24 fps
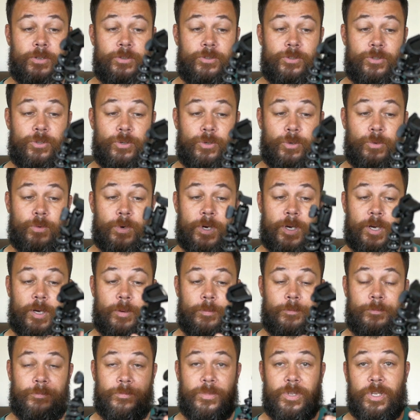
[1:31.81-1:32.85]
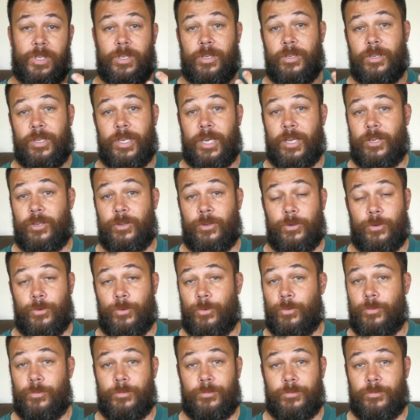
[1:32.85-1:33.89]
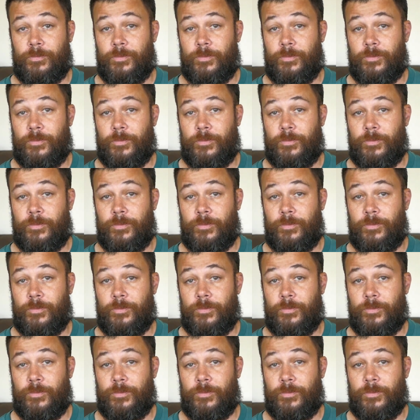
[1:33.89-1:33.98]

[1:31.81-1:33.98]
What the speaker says: to get you,